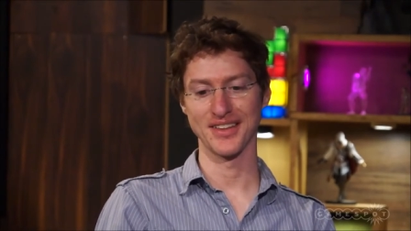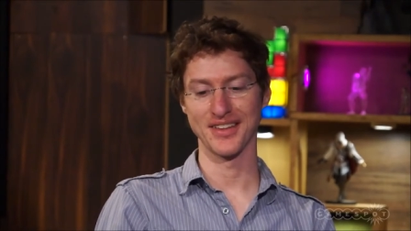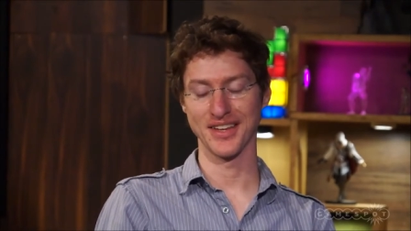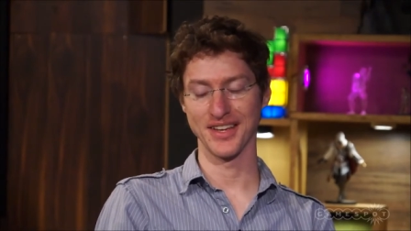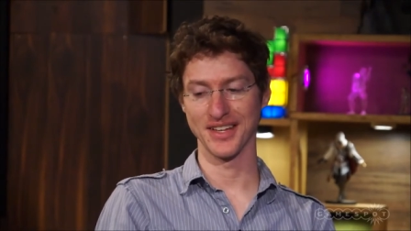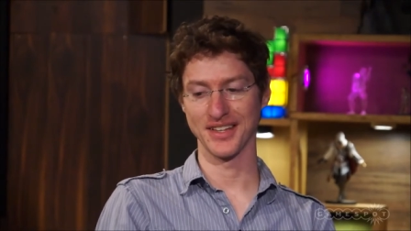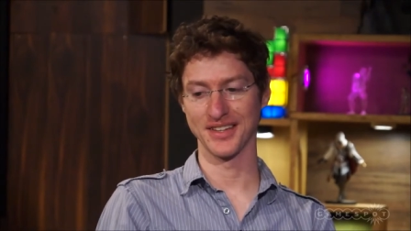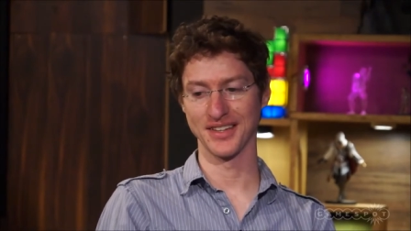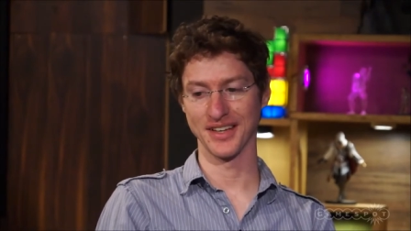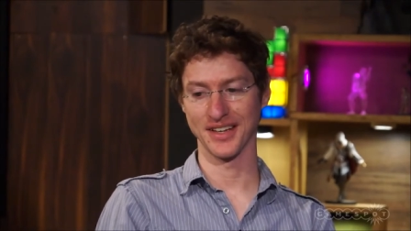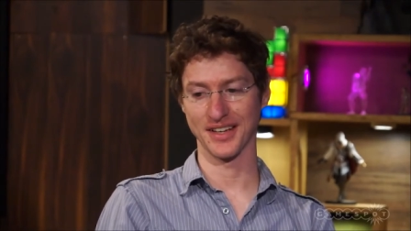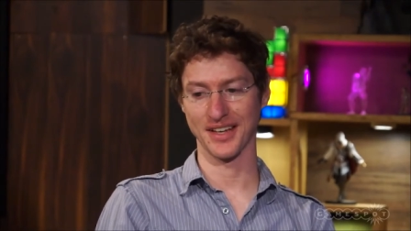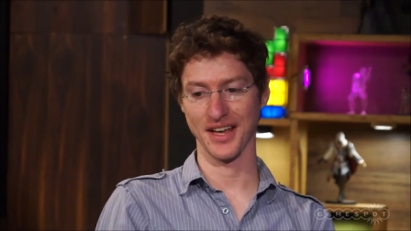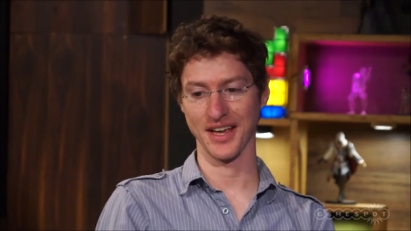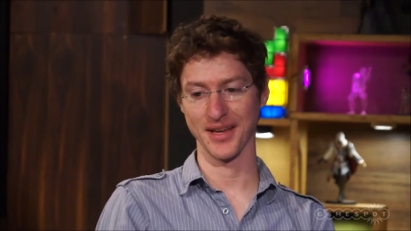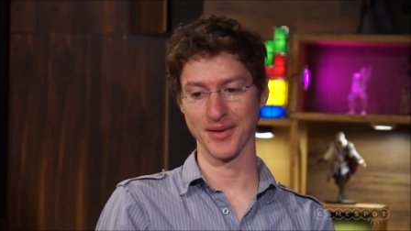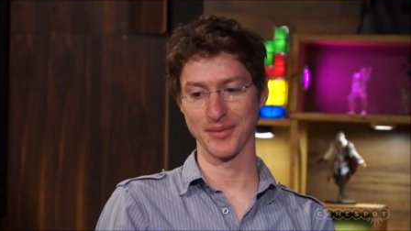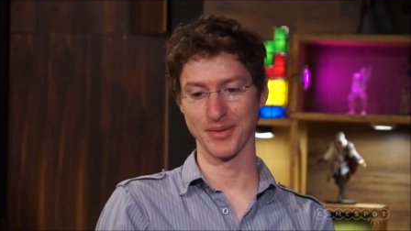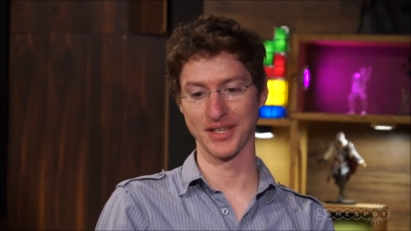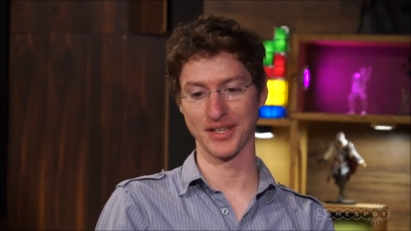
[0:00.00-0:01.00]
In the
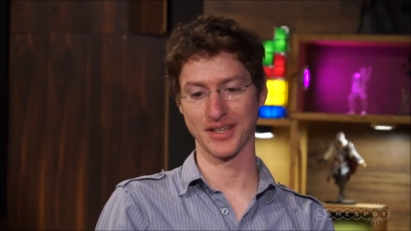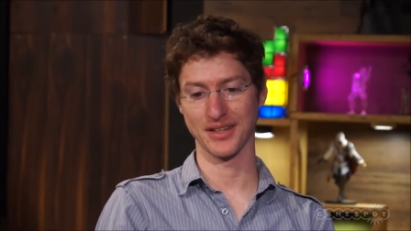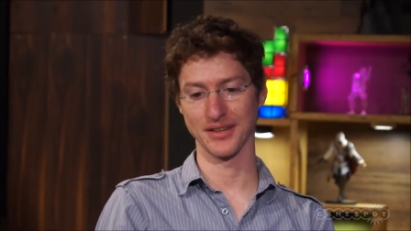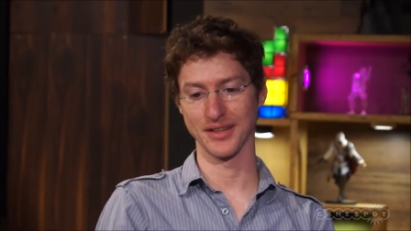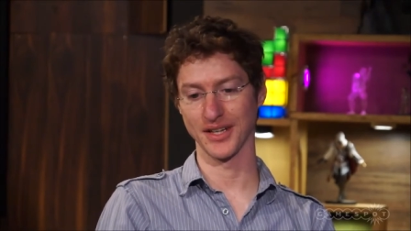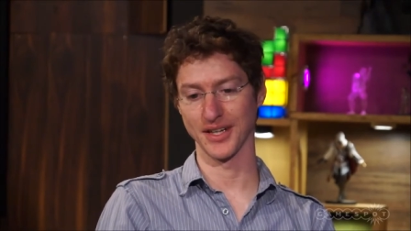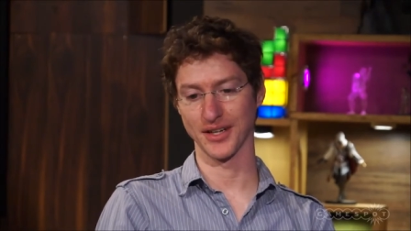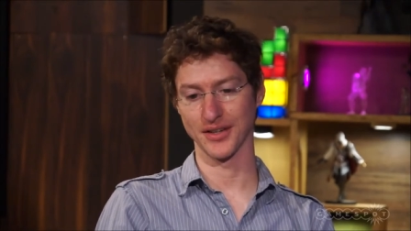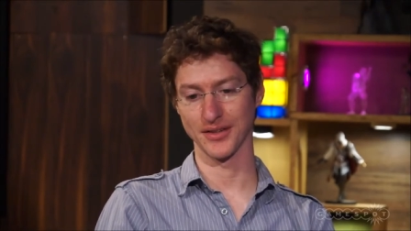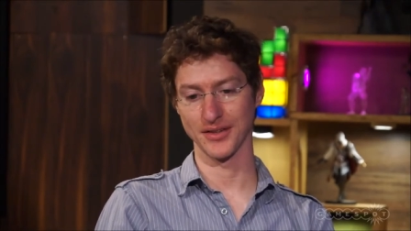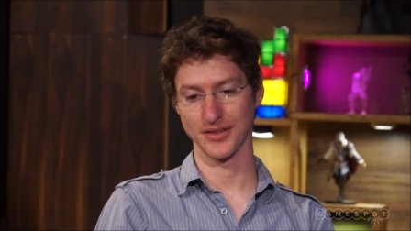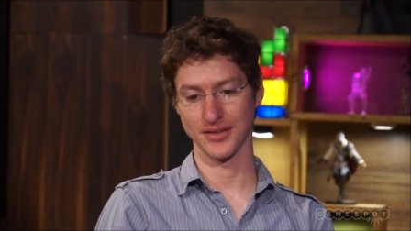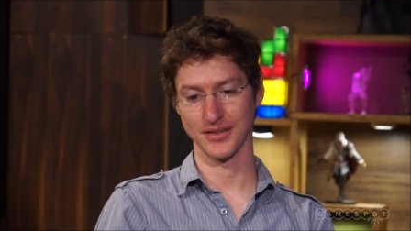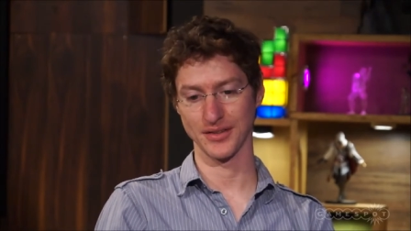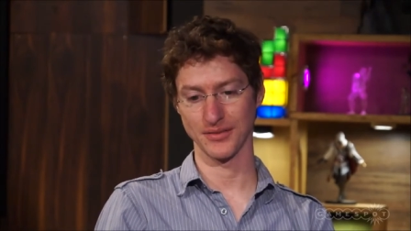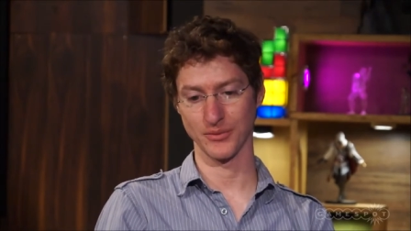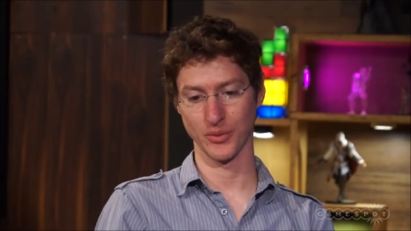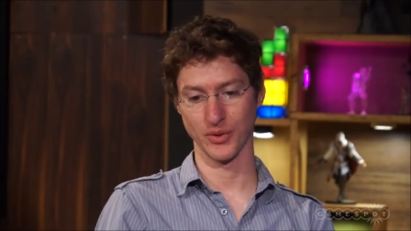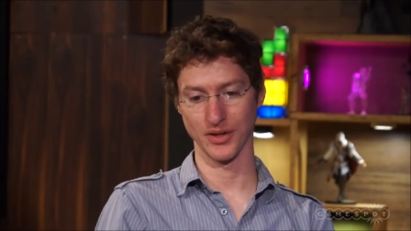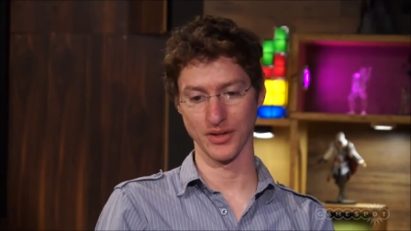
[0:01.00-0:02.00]
game, he like
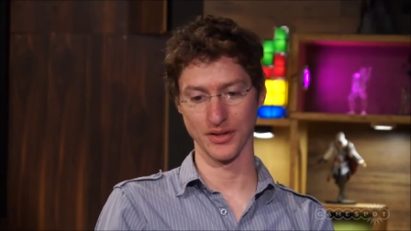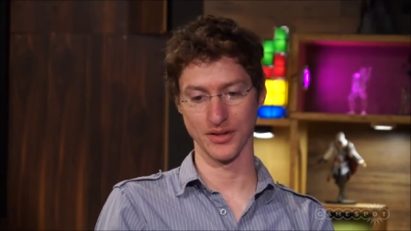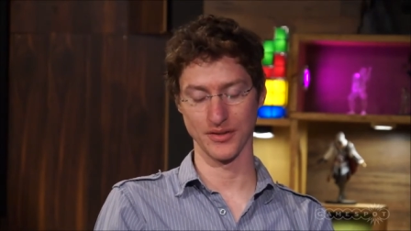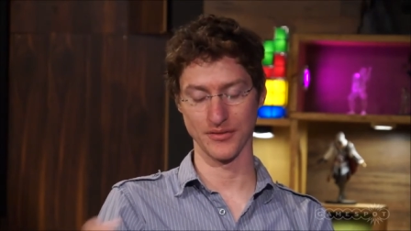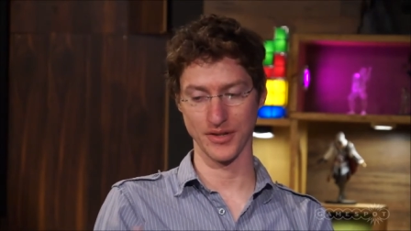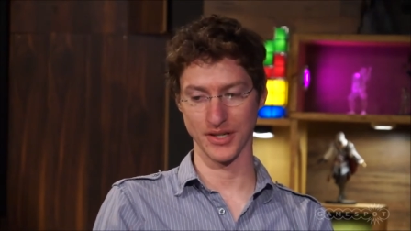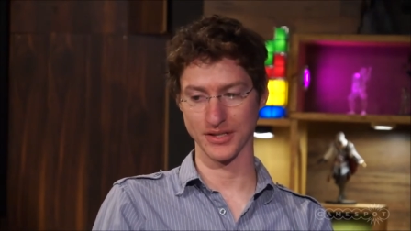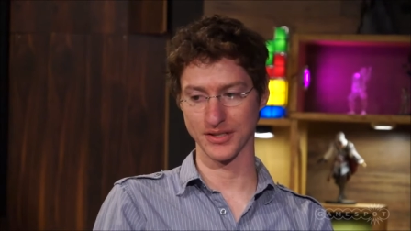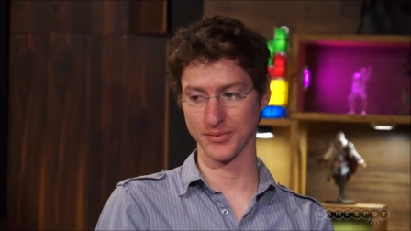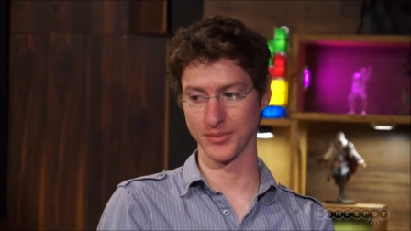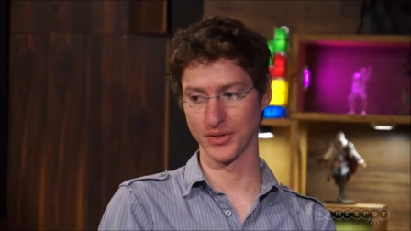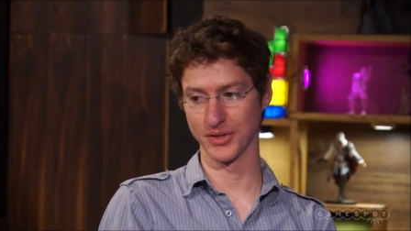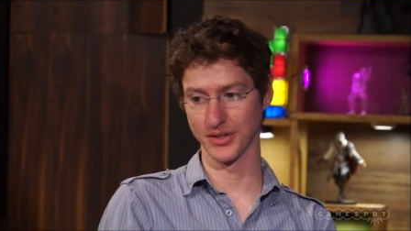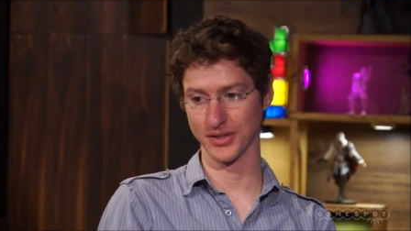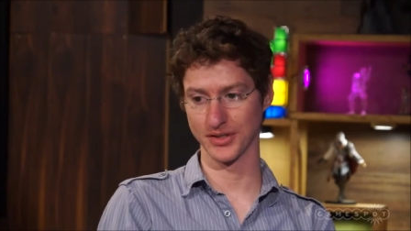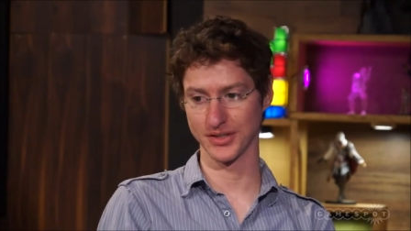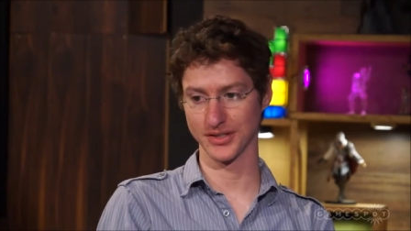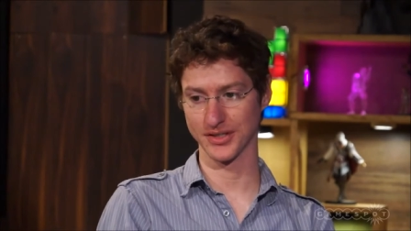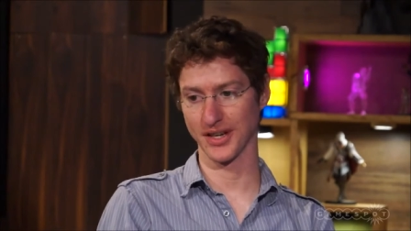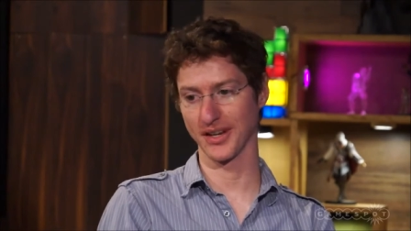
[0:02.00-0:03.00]
one of the
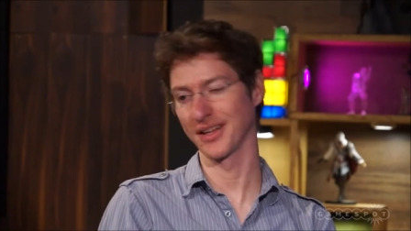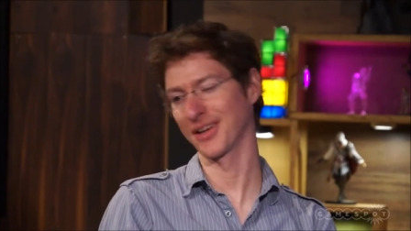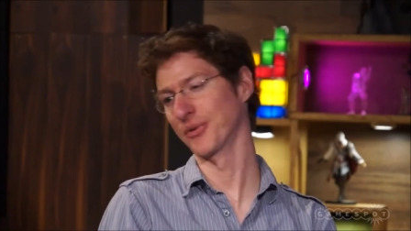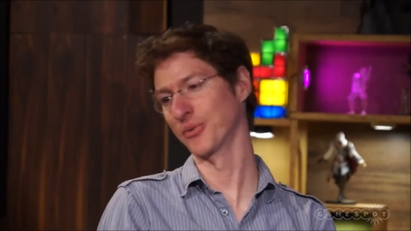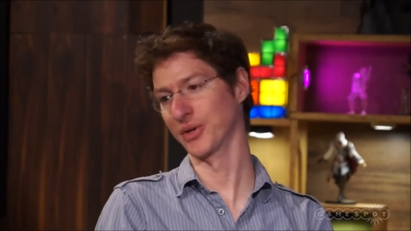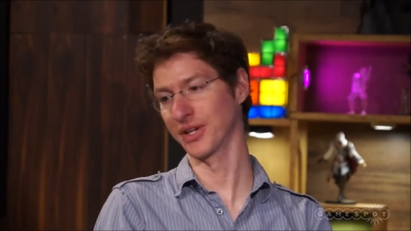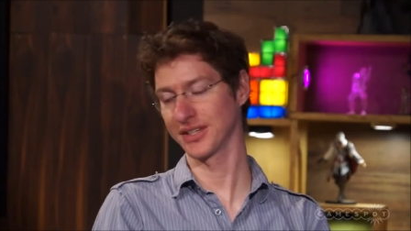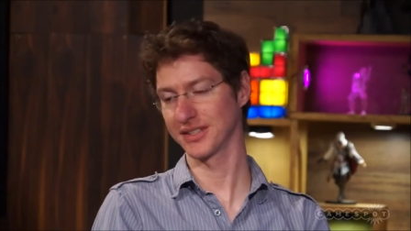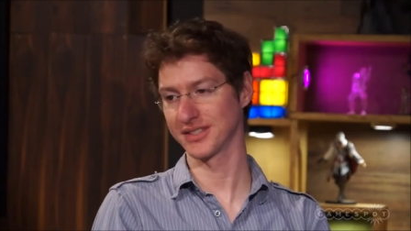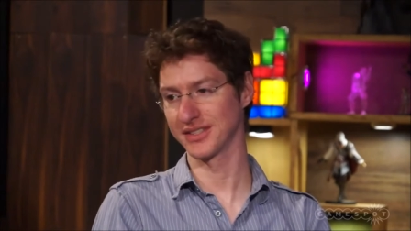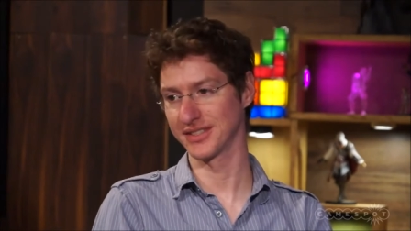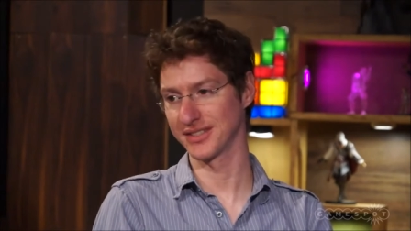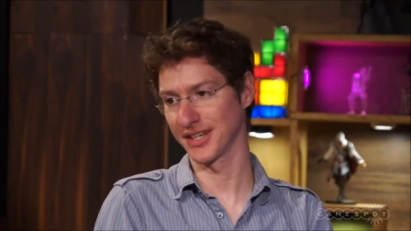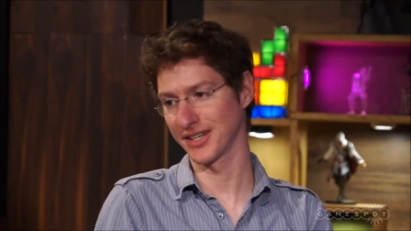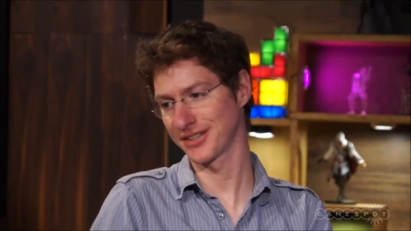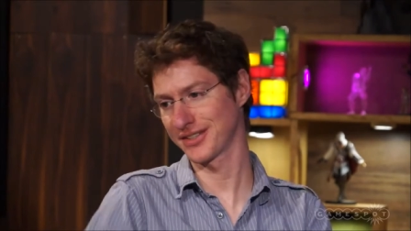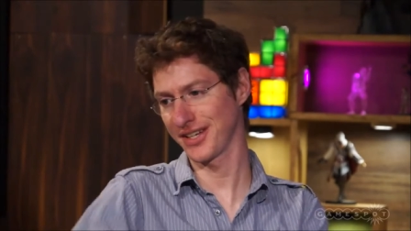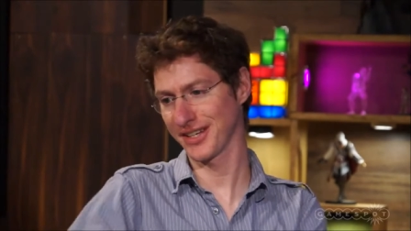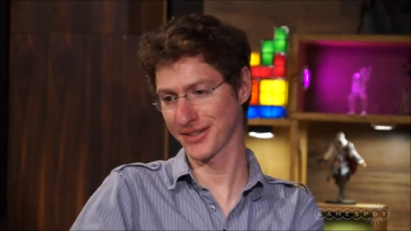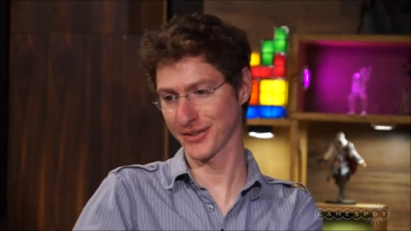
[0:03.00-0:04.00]
Vesemir just kind of like winks and he's
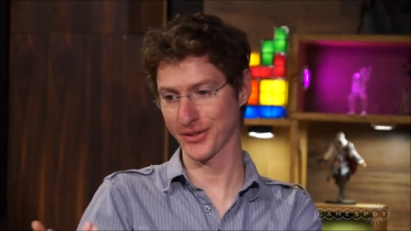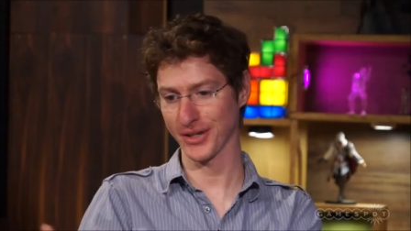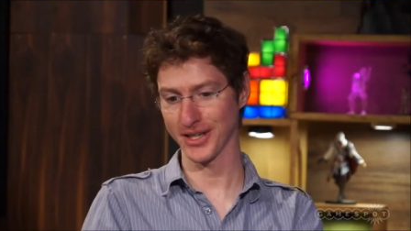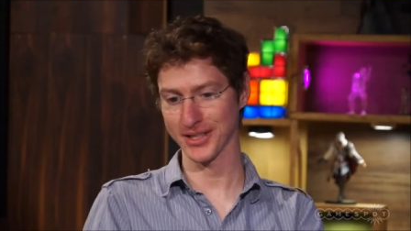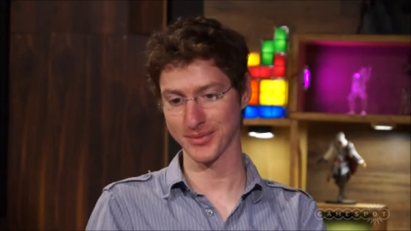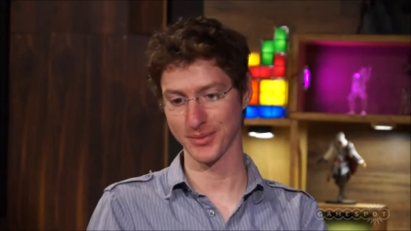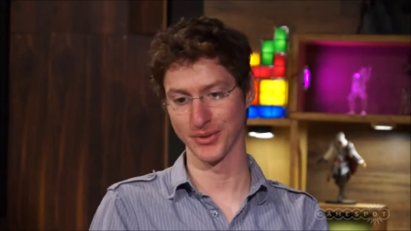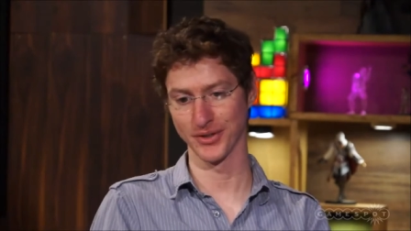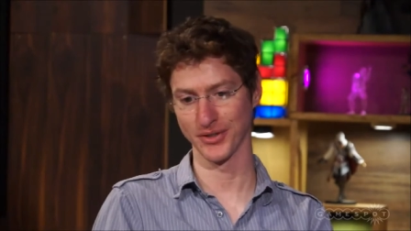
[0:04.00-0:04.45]
like, "Take the crossbow."